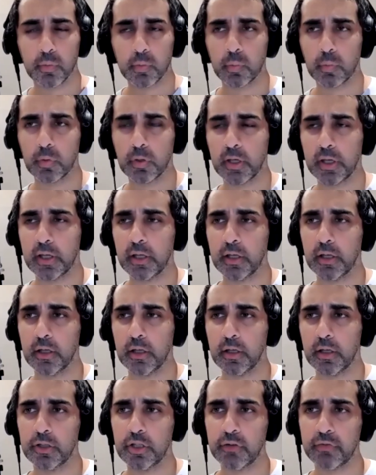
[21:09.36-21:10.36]
like
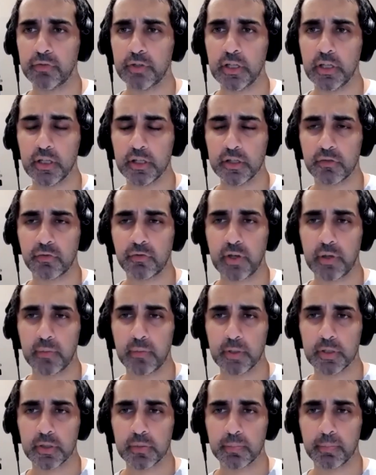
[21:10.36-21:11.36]
Jeff Dean has a
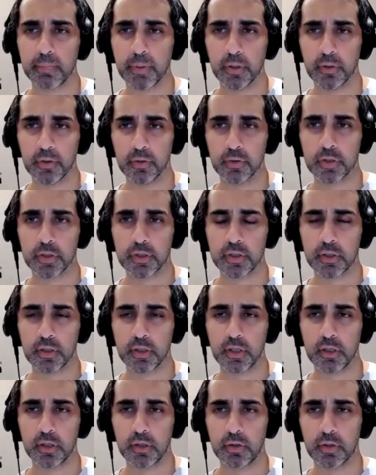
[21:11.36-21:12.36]
famous post
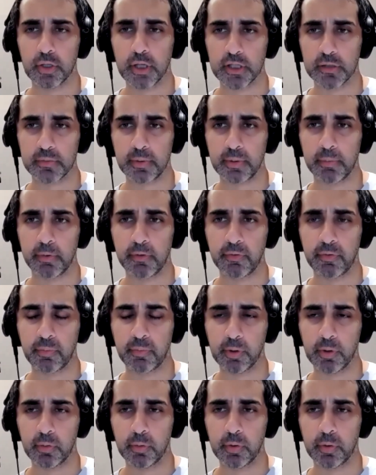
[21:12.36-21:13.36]
that you guys may be
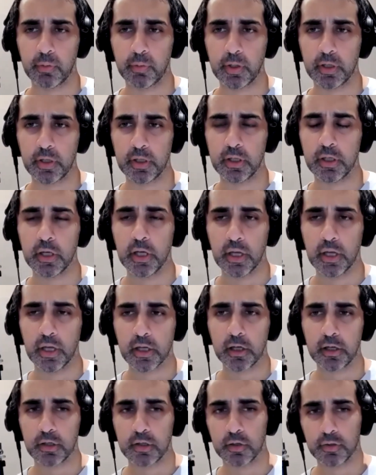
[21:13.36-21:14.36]
familiar with, where he
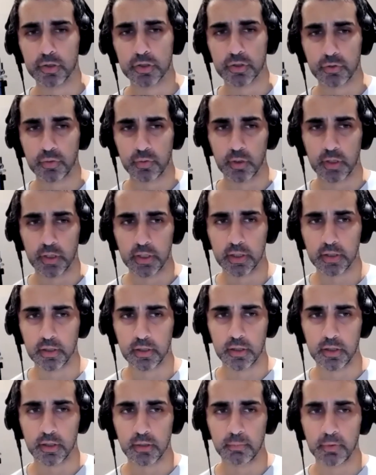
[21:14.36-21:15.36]
kind of goes through like
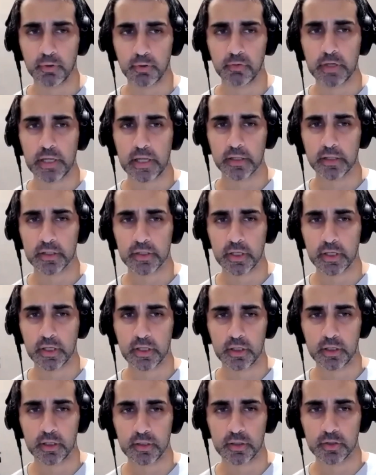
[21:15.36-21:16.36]
the number of
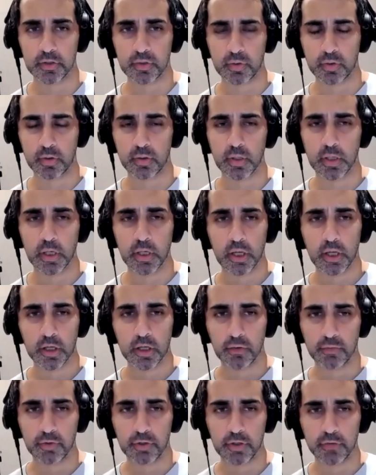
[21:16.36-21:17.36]
nanoseconds, or
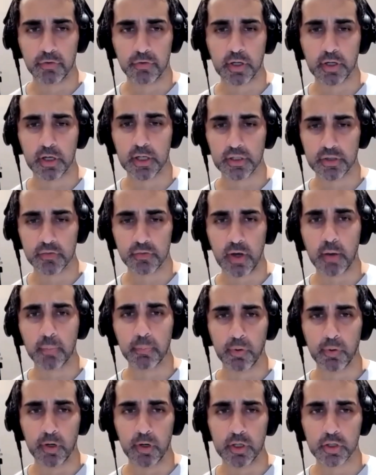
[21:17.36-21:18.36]
for different kinds of
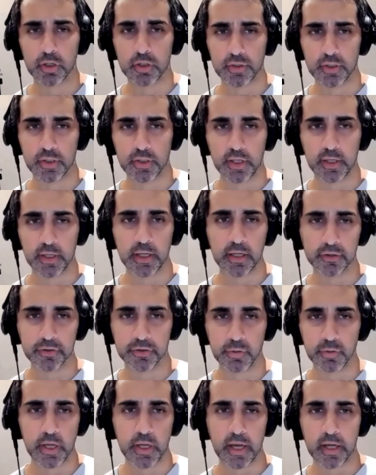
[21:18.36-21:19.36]
operations, and like
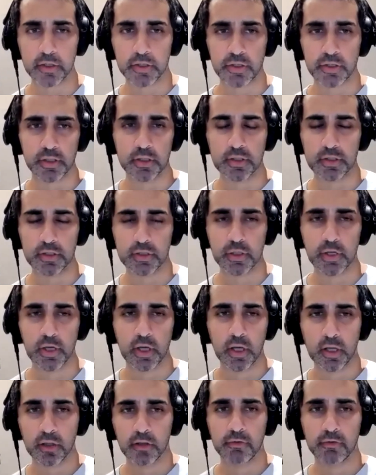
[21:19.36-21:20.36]
L2 cache is
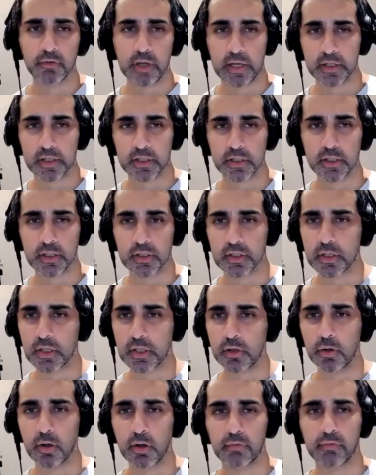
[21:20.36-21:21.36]
the fastest,
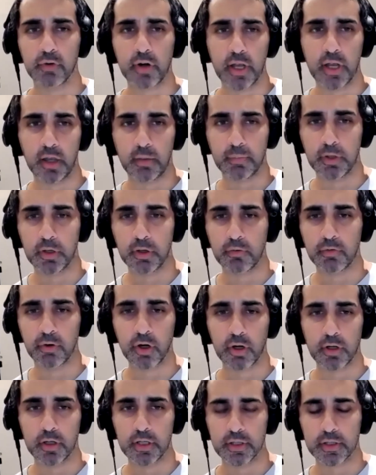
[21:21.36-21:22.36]
then you have RAM, and then you have
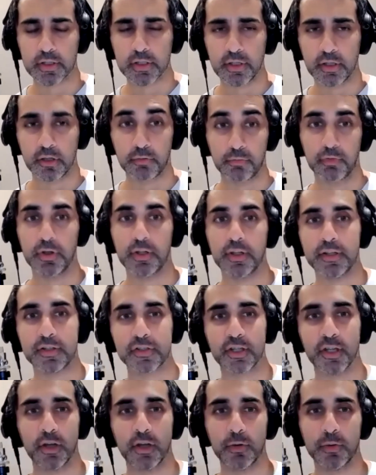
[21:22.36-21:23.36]
hard disk, and then the really
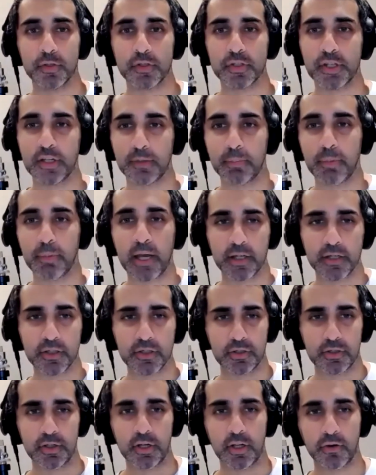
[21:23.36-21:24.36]
slow is send a packet
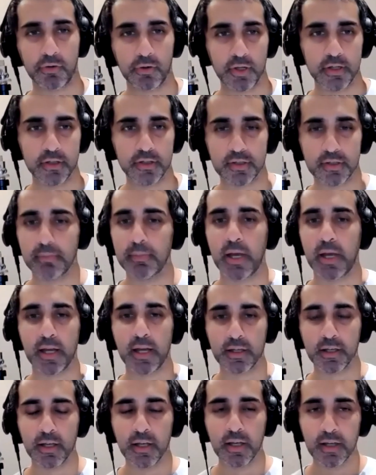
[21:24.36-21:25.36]
to the Netherlands and
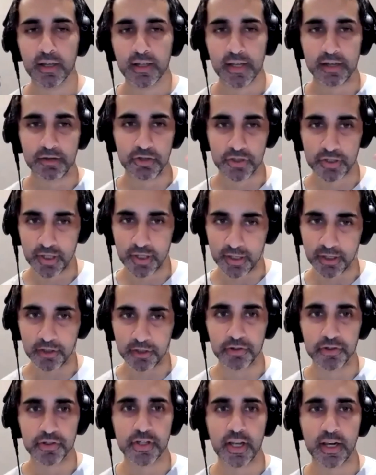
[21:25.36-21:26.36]
back, and just like
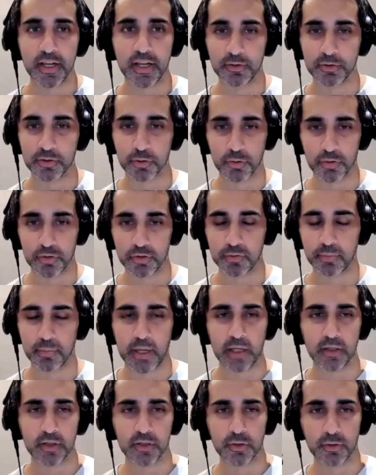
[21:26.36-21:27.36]
understanding those orders of
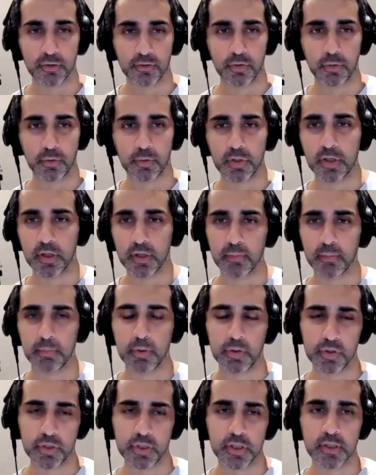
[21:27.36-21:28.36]
magnitude for within a
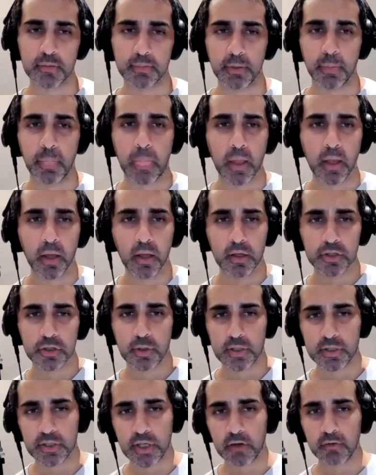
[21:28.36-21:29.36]
computer system. And so
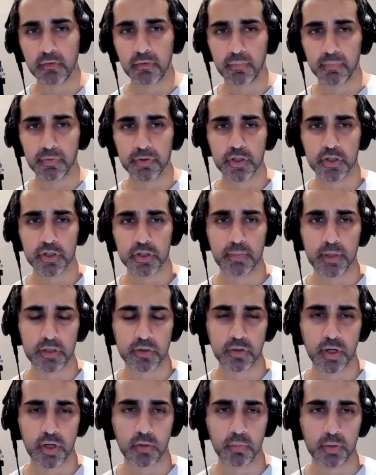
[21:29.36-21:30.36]
as I've just
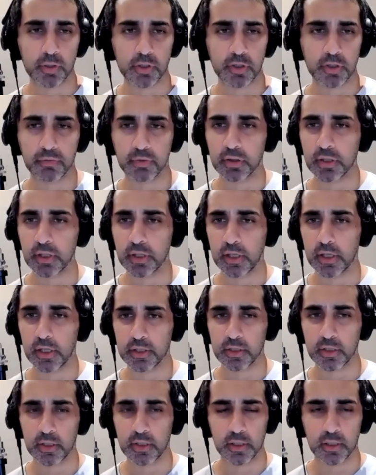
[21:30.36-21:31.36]
messed around with different
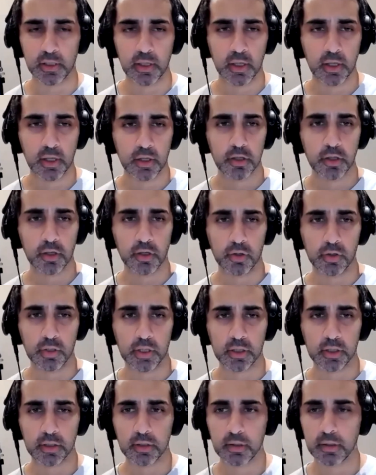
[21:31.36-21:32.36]
things and
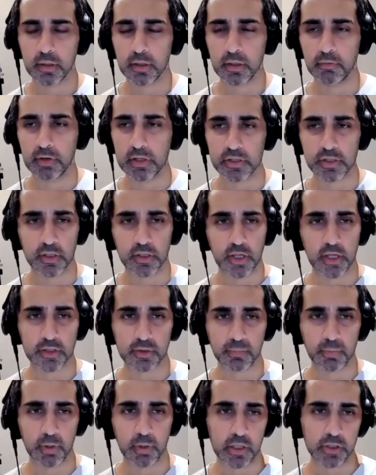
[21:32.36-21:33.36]
like invest in lots
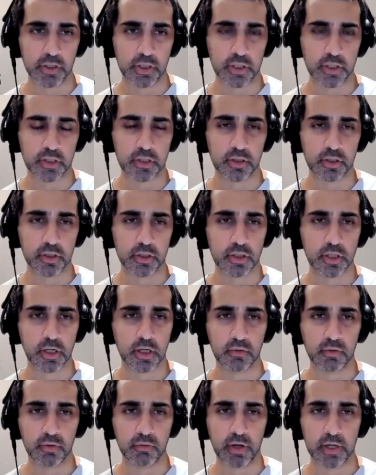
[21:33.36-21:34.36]
of projects and just
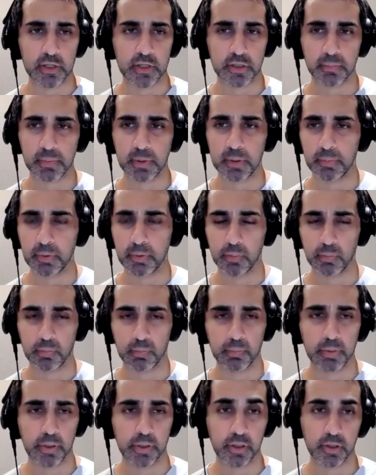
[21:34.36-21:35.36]
kind of advising people
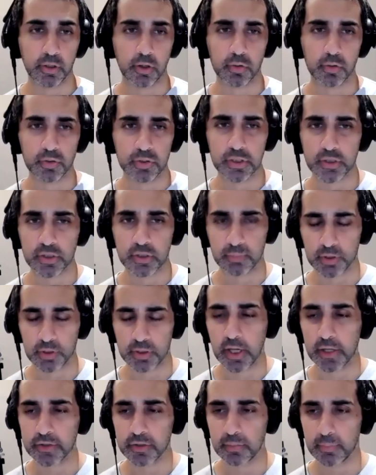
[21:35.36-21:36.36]
and building our own systems,
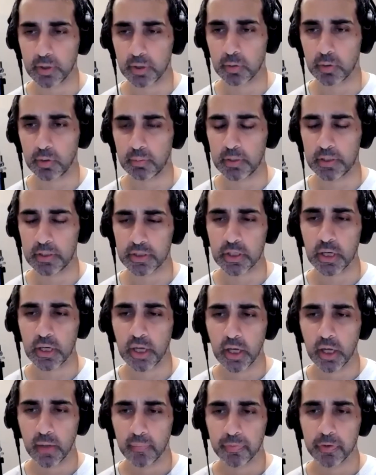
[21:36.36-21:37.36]
lots of them at Coinbase,
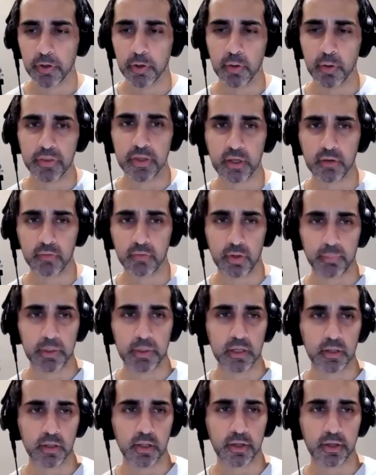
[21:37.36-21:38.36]
I think of there
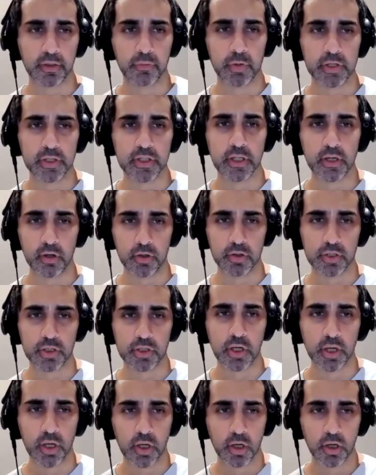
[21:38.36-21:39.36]
being like 3
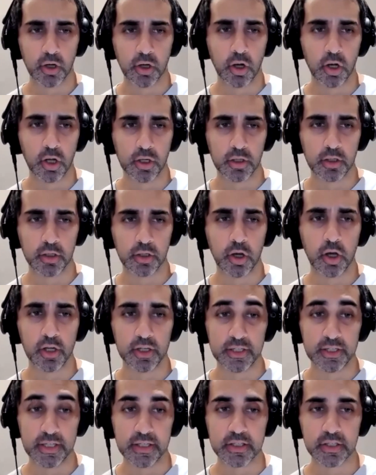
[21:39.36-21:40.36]
tiers:
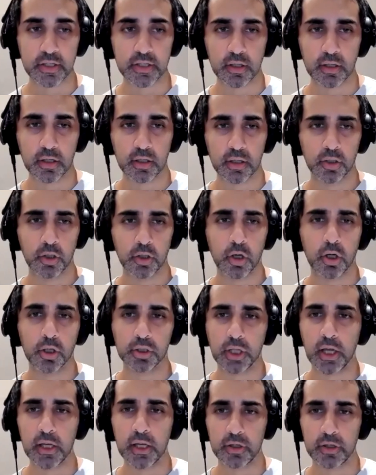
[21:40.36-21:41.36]
on disk,
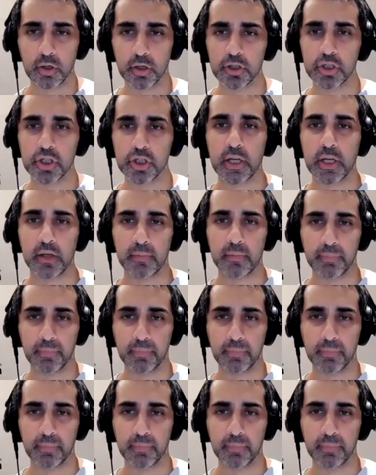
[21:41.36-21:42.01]
online, on chain.